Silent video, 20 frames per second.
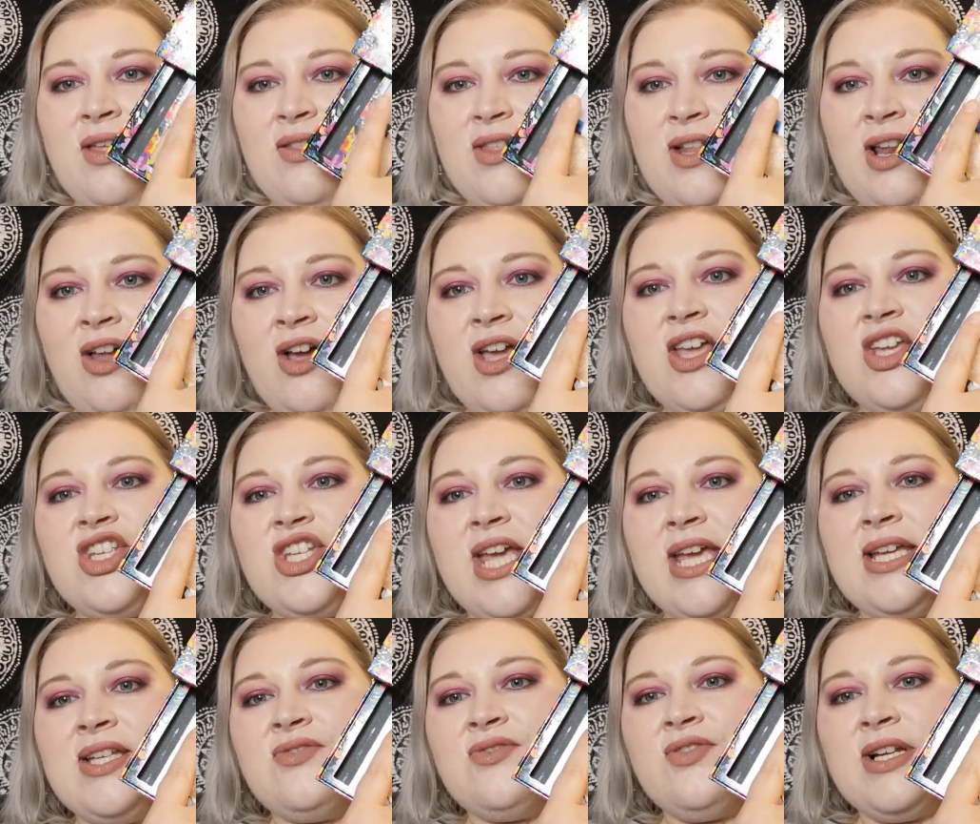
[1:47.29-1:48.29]
The lighter
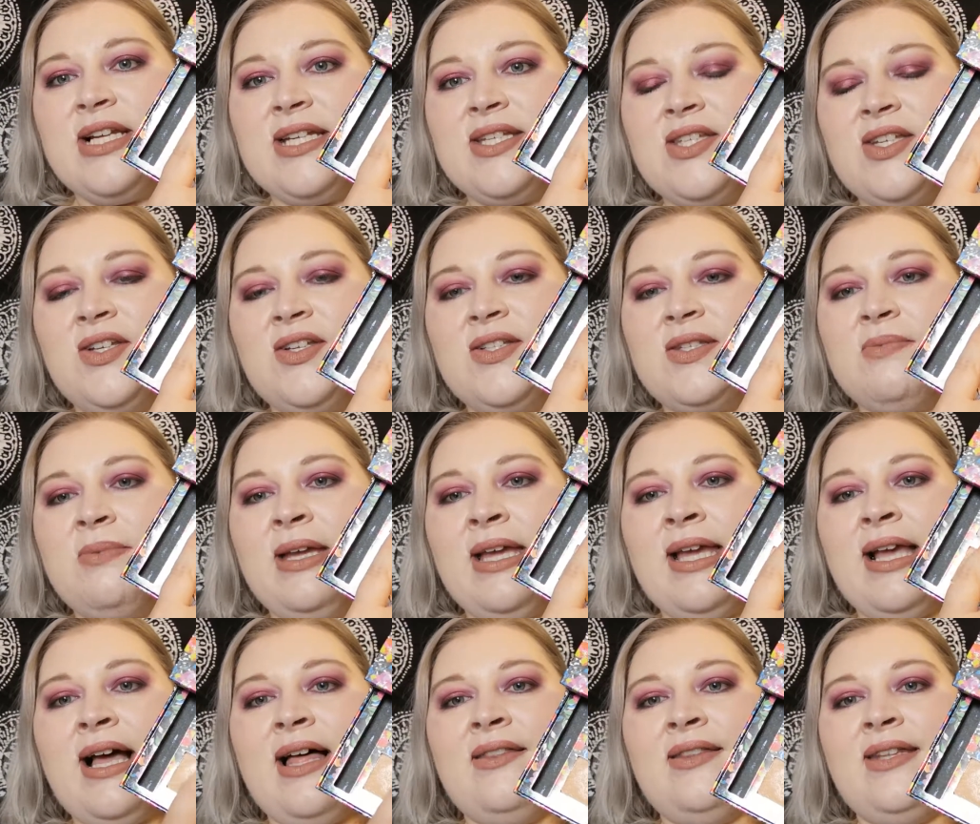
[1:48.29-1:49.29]
shade really suits me,
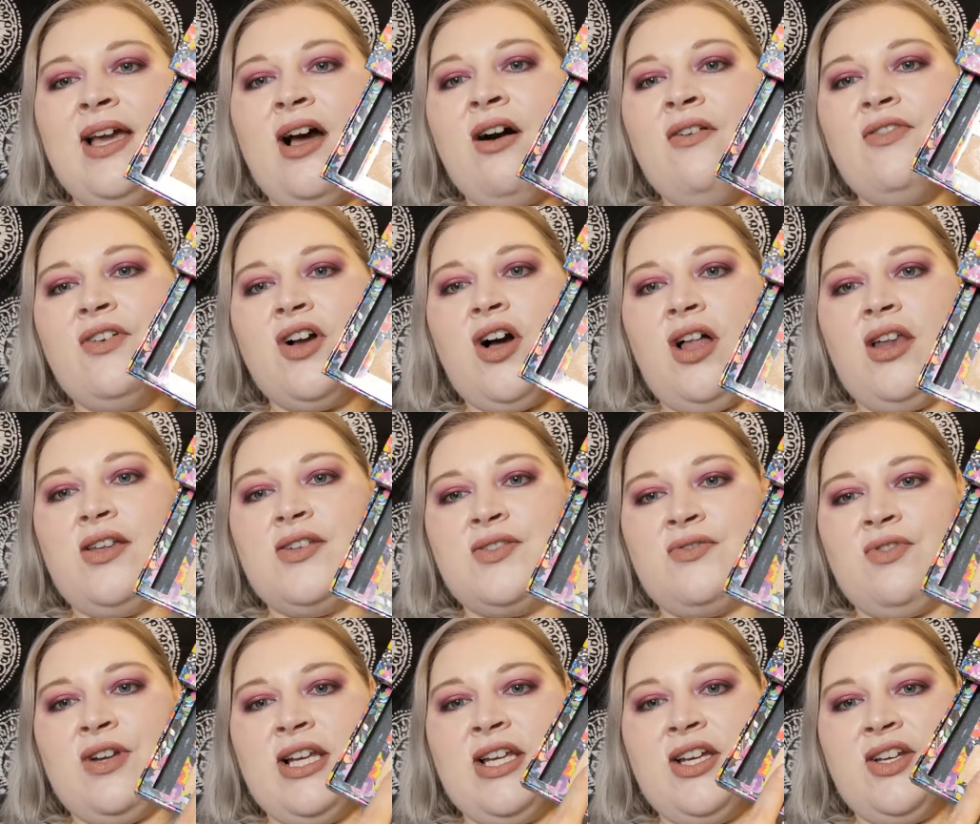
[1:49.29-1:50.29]
and the other colours are
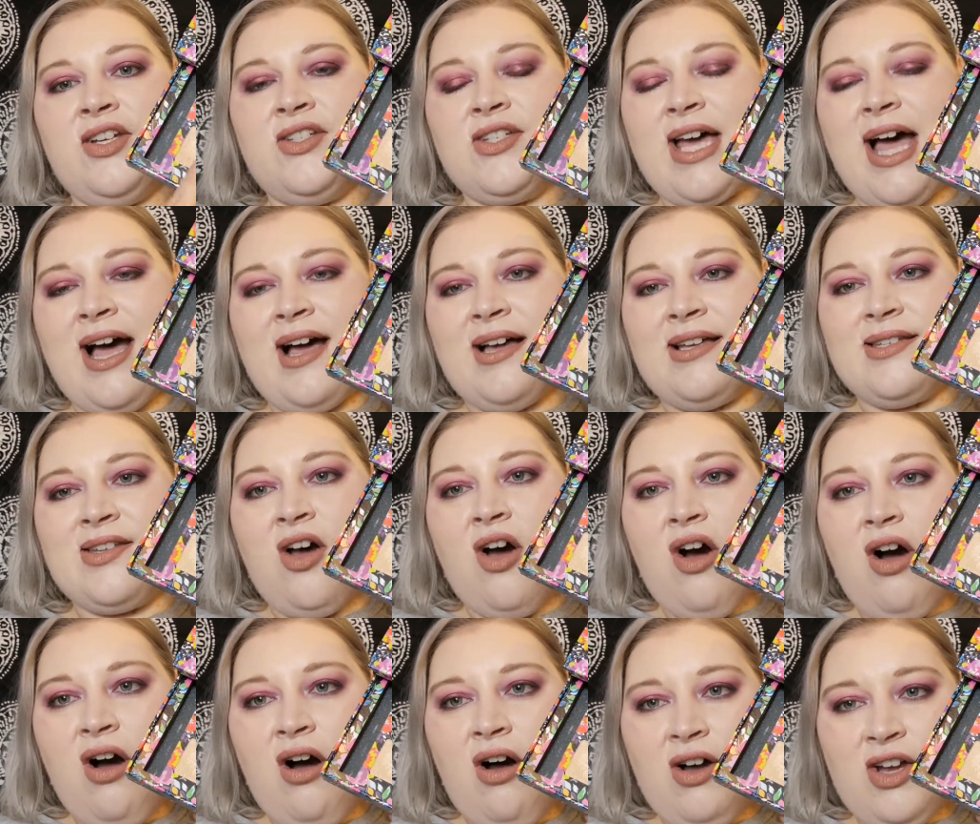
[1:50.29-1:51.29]
really good as
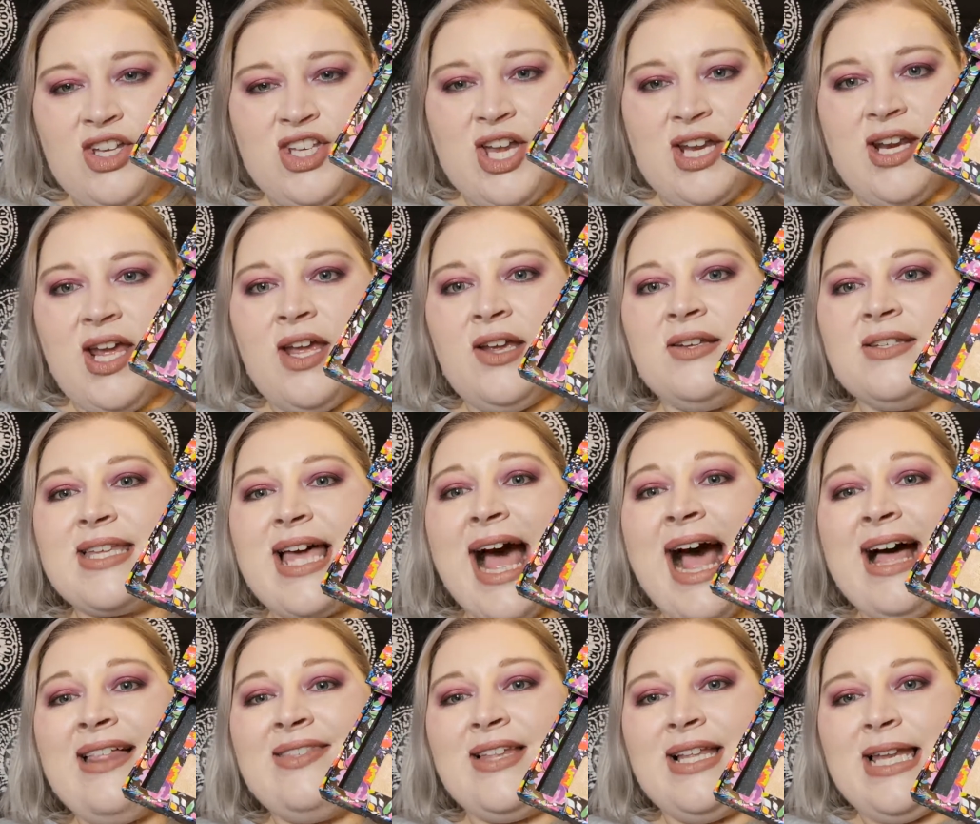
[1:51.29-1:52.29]
eyeshadows,
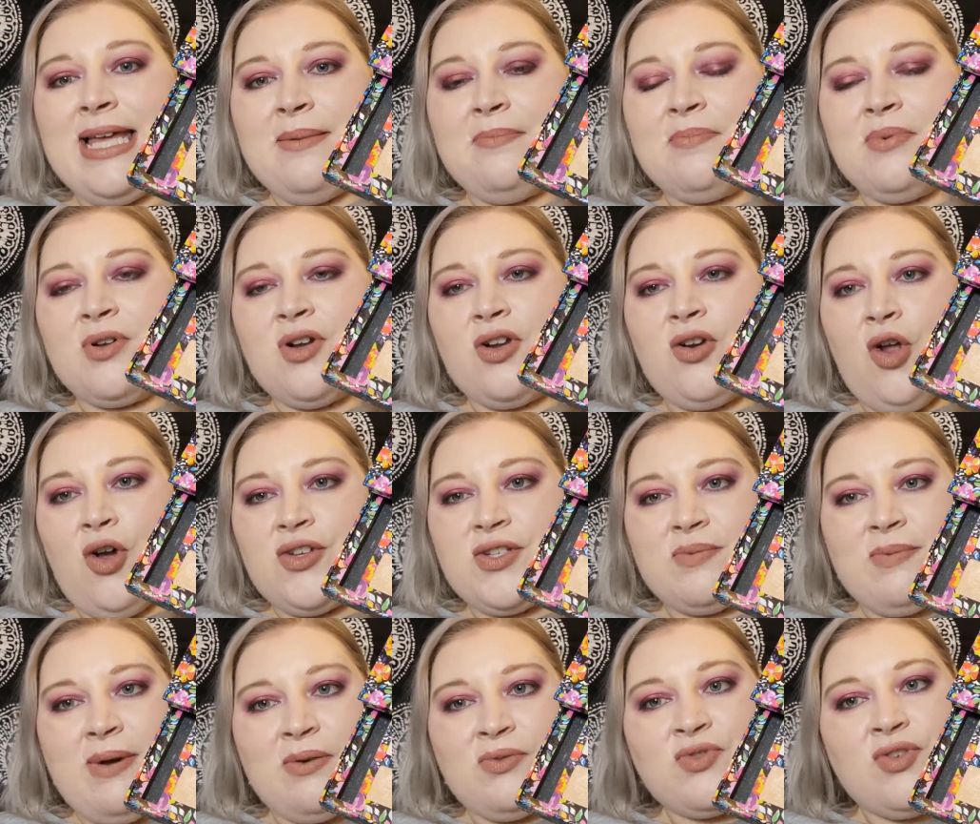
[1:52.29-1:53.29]
and the lip gloss
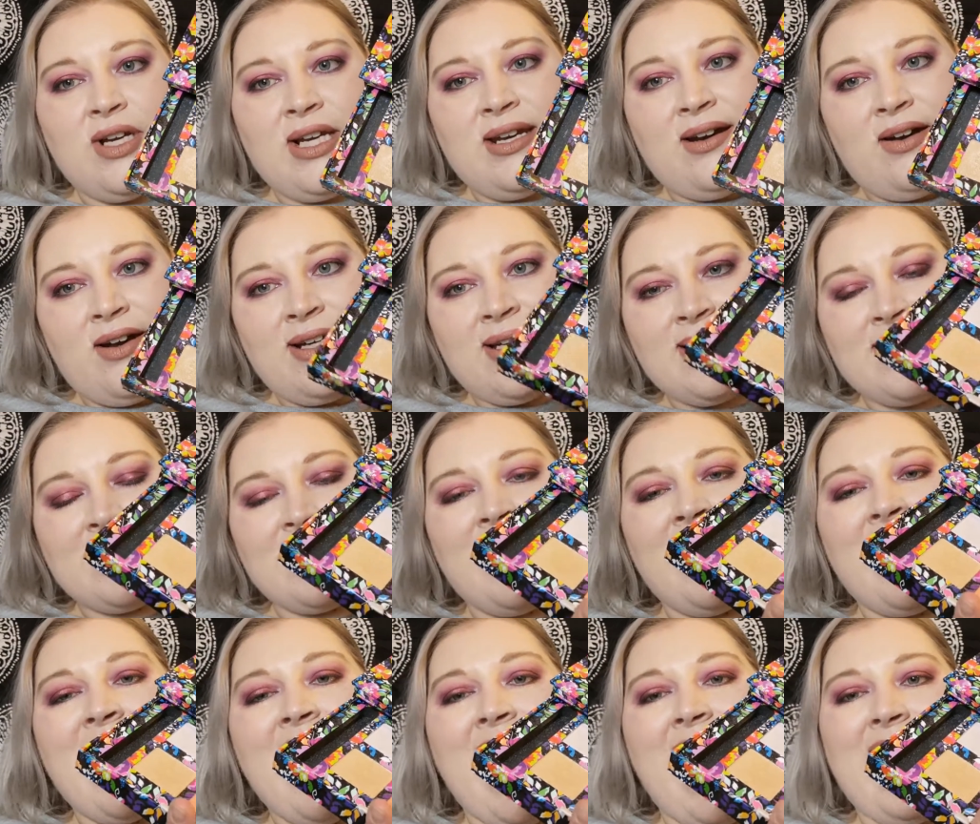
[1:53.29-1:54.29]
smells really nice
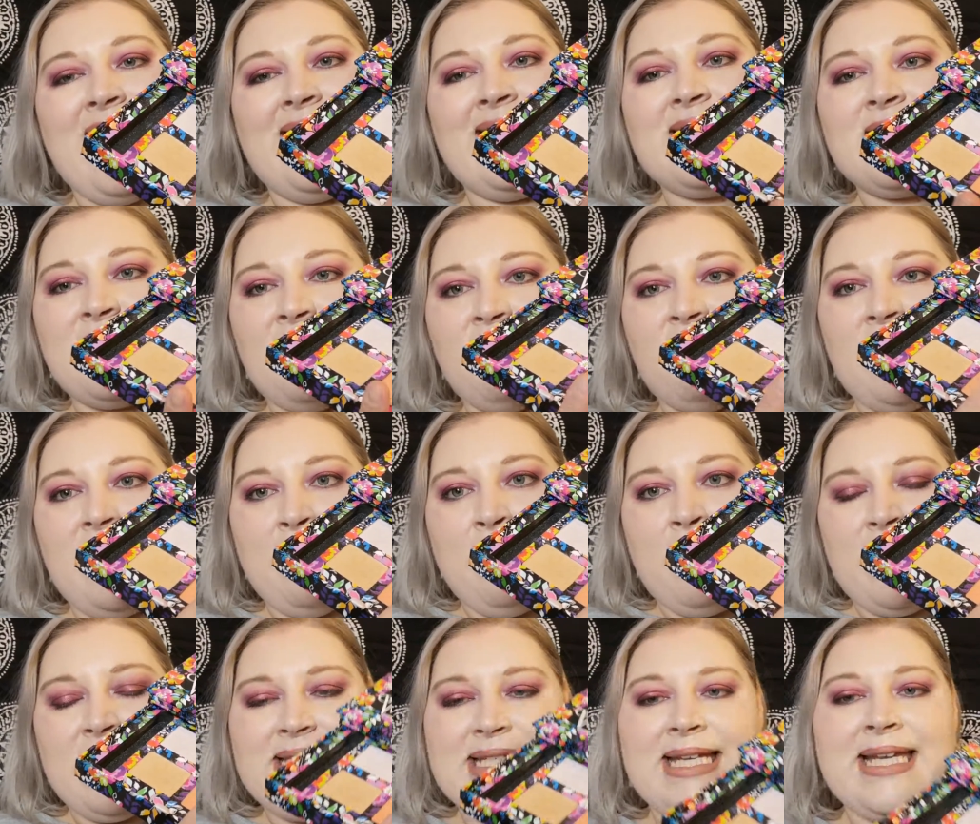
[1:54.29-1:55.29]
and it's really
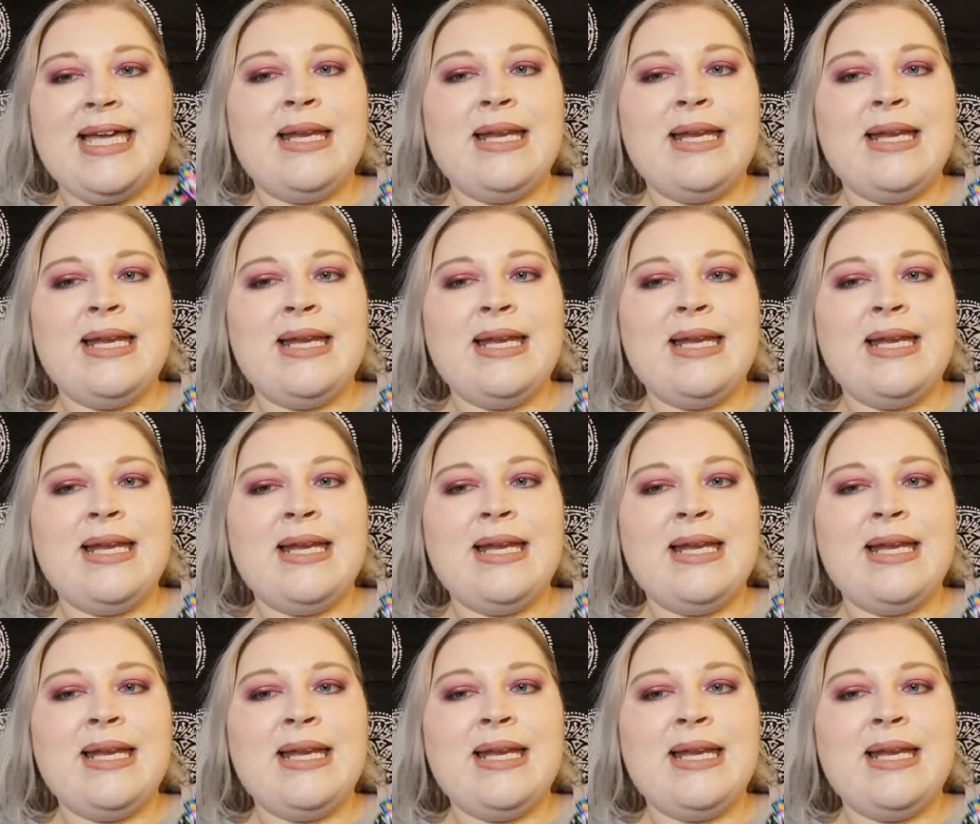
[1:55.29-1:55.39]
pretty.